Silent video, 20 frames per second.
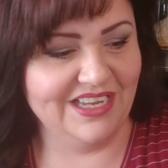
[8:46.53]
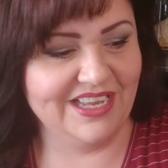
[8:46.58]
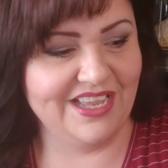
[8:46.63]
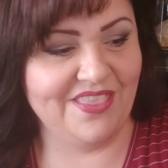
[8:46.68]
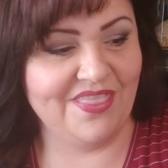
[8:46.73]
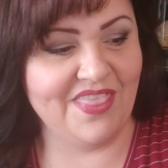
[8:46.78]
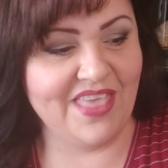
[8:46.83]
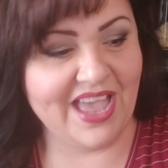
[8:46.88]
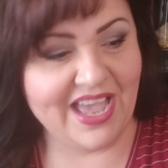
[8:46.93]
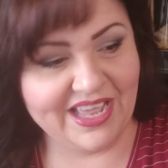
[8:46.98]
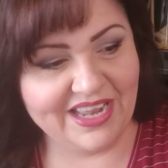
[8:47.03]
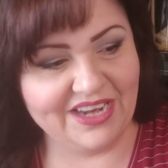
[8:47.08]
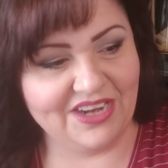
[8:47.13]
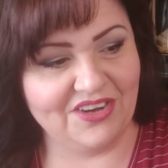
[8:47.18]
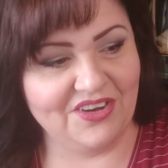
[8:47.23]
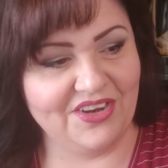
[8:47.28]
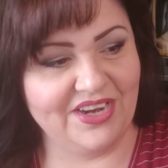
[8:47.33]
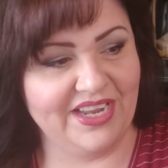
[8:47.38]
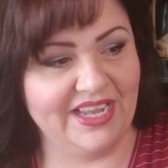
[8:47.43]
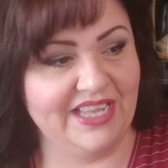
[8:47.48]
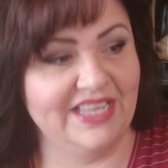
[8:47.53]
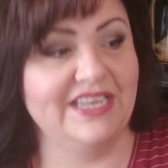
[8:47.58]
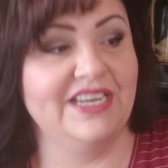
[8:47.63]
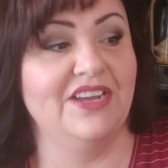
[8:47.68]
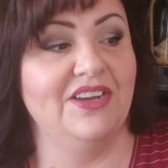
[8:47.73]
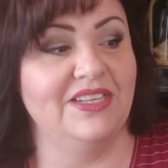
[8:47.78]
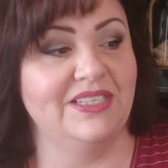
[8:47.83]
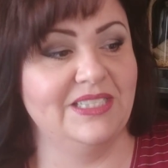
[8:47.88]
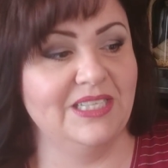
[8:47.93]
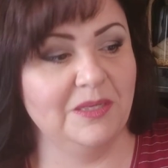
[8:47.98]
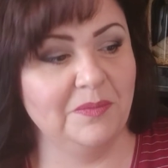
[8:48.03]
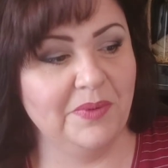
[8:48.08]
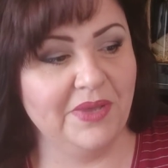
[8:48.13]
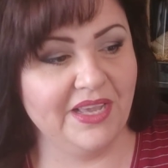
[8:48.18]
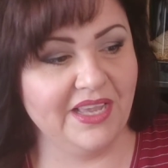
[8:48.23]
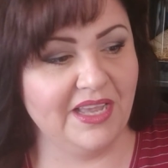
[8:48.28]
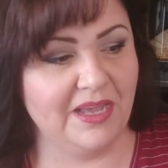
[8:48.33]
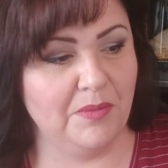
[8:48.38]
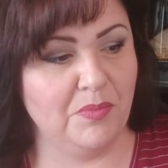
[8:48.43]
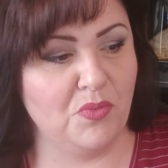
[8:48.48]
in that area. Now I did
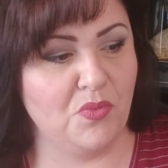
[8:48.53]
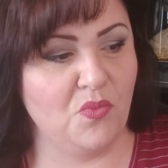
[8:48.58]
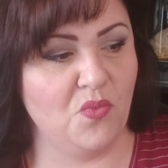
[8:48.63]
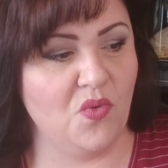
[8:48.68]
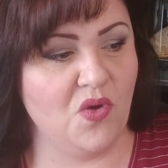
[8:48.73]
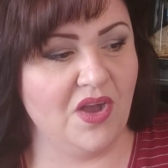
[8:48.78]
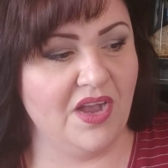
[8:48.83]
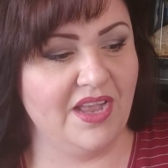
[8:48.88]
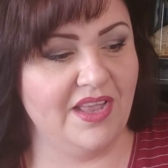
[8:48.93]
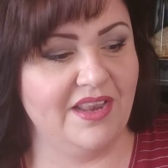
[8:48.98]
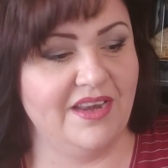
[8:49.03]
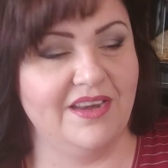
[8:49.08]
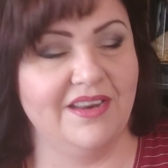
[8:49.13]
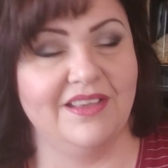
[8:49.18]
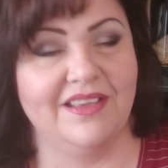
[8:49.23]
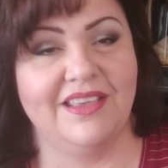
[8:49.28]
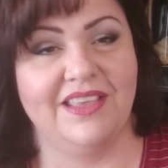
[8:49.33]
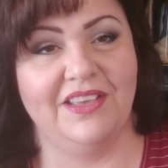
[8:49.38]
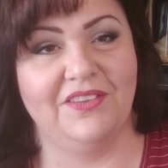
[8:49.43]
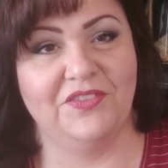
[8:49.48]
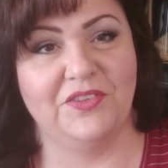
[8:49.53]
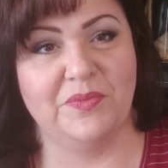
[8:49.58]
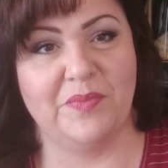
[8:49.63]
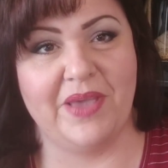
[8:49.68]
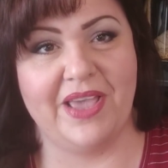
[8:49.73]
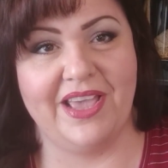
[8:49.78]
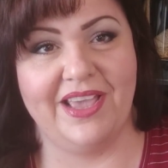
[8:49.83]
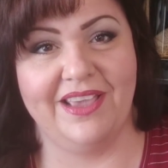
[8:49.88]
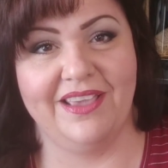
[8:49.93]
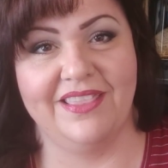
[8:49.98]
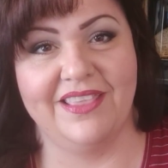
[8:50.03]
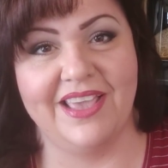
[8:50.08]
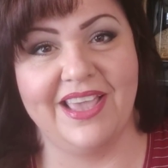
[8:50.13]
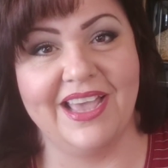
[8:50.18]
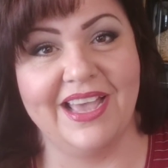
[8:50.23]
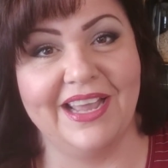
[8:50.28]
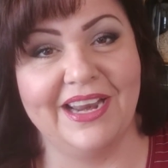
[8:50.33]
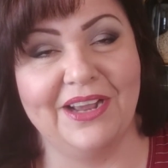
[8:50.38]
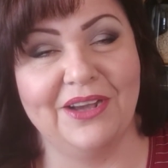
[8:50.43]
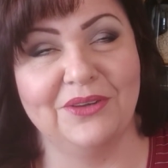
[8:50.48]
pick up one gift bag. They
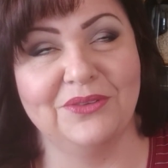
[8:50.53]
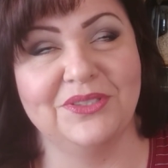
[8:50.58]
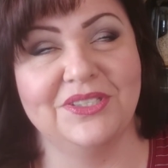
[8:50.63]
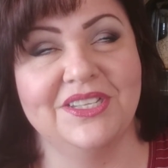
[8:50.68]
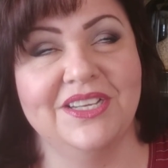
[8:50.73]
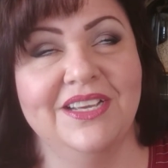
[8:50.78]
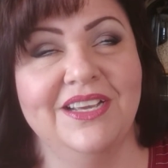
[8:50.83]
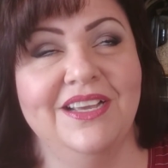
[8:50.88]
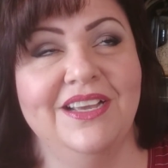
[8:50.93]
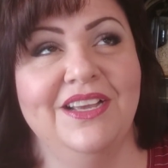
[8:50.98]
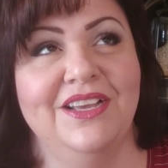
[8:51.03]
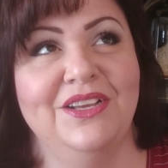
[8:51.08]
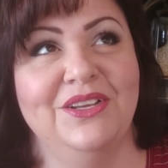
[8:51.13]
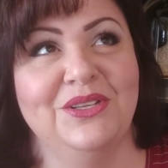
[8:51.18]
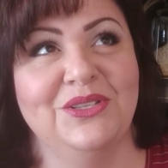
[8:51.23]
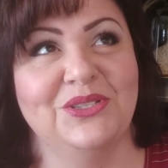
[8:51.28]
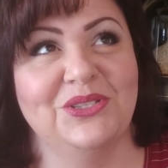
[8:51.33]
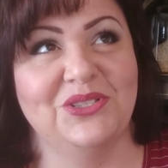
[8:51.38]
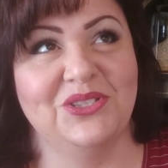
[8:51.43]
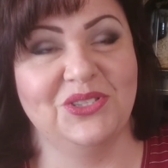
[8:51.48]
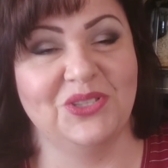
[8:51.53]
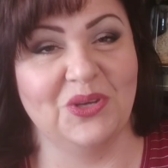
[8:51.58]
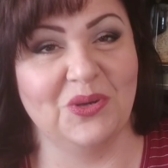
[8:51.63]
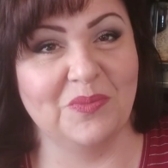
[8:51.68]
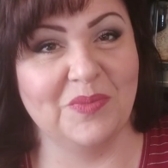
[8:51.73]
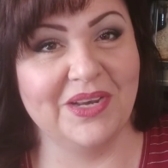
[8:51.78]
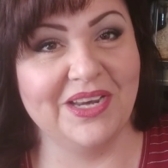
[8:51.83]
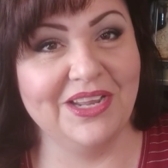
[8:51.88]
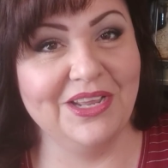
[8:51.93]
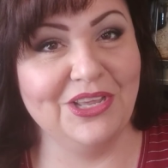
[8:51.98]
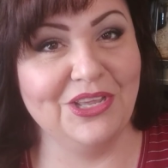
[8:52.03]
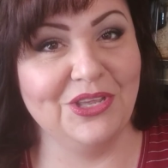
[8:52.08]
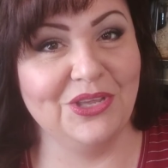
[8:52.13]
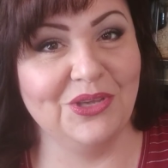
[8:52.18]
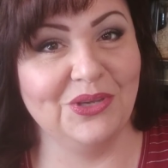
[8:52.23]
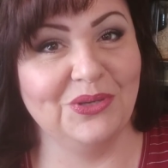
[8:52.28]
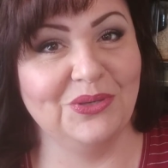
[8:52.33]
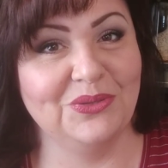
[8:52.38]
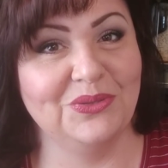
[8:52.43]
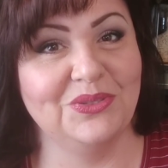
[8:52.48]
had out so many
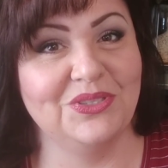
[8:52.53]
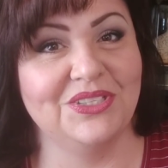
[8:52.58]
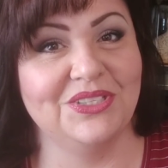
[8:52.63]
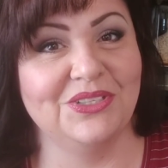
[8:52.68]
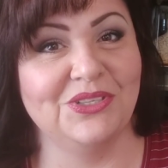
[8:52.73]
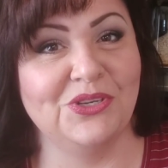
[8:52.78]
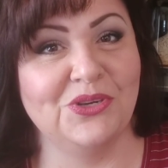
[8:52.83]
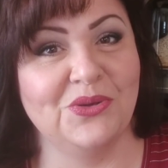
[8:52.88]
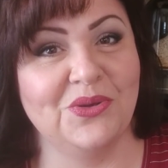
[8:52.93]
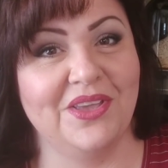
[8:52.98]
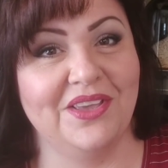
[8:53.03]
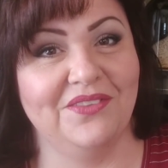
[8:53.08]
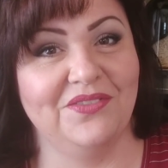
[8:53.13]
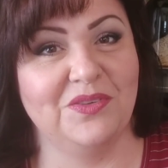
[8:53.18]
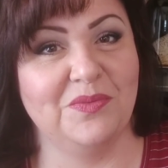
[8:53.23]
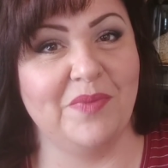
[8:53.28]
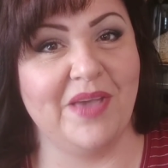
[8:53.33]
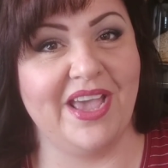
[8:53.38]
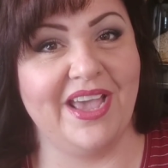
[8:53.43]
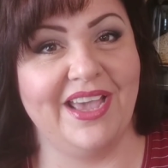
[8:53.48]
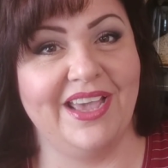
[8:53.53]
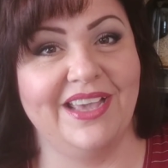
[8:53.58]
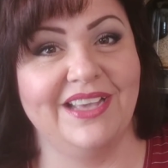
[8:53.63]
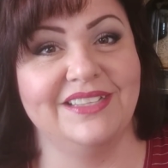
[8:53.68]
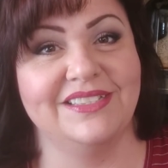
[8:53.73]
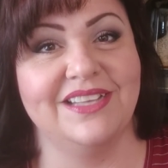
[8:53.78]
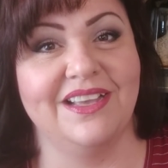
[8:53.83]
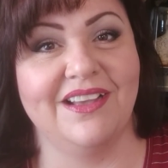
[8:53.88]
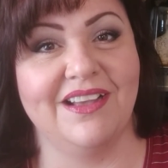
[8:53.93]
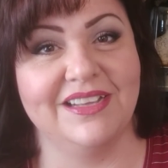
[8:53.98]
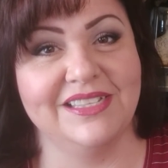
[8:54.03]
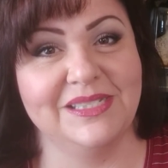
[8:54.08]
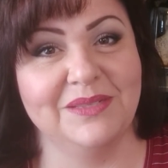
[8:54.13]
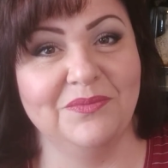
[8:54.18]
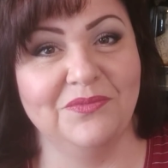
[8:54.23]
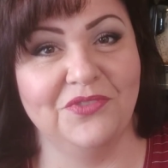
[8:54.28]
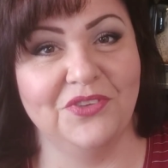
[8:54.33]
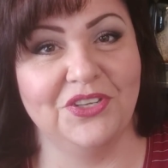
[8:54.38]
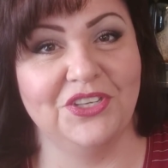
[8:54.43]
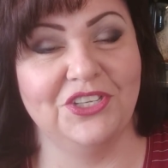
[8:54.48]
cute new gift bags. I got
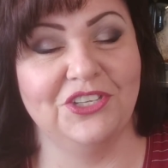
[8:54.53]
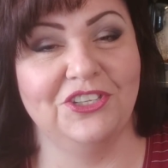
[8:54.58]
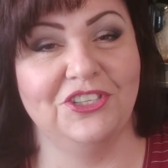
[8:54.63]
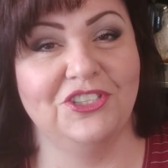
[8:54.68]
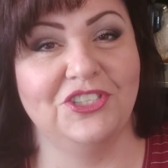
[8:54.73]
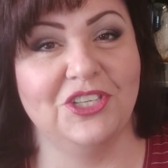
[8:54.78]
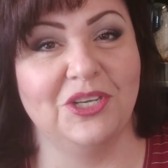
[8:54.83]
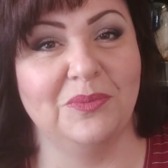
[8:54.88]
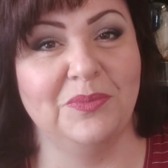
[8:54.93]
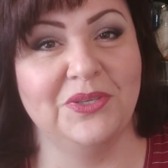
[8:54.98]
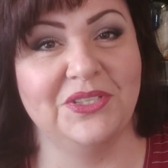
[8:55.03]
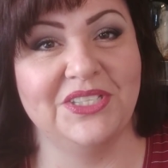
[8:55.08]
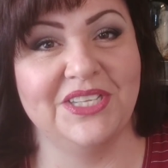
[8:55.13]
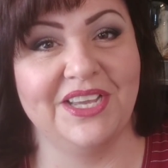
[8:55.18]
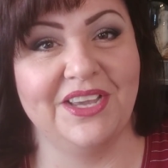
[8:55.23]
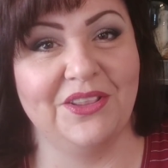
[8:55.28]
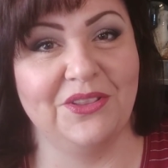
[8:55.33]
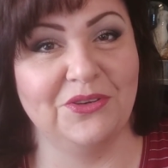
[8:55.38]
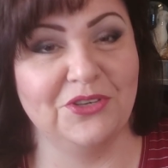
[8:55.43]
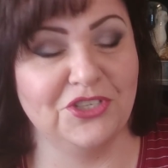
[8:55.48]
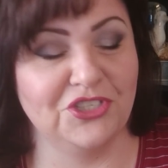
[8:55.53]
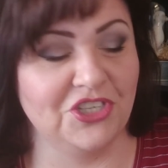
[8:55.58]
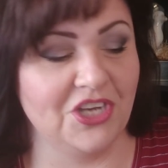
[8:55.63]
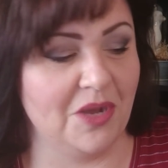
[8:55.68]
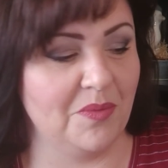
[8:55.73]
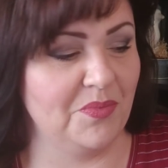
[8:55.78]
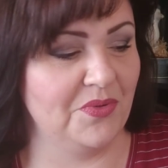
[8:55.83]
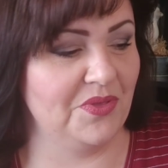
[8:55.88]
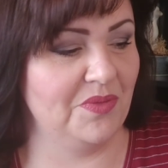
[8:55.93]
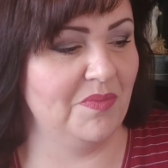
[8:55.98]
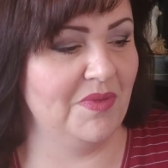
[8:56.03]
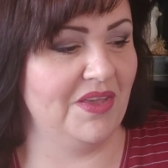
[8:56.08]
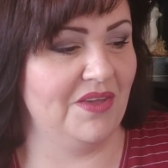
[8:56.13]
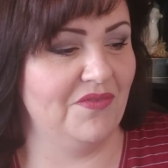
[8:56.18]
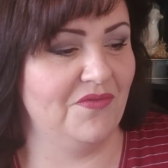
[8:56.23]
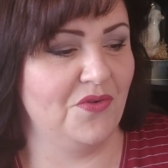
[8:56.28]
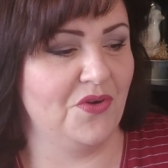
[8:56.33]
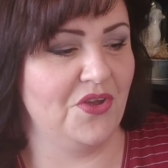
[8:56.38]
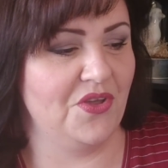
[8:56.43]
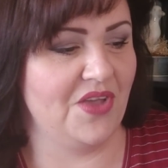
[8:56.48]
some footage. I'll put together a shop with me
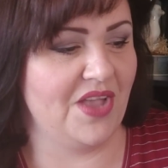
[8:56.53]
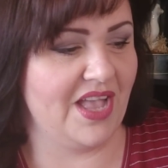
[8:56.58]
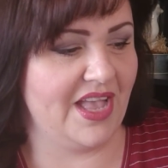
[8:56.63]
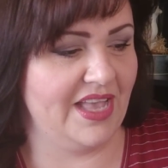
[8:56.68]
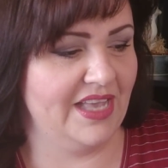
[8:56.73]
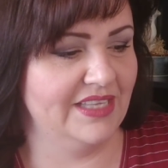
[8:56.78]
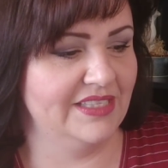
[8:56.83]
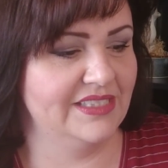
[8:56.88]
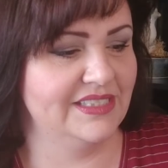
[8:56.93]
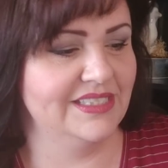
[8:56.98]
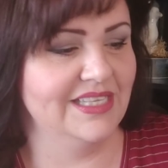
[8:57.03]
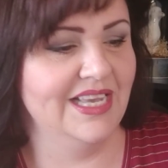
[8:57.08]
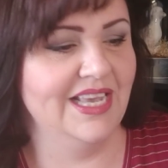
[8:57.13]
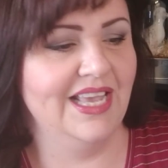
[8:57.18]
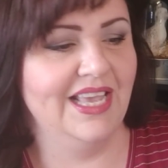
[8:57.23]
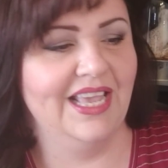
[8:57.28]
for you guys.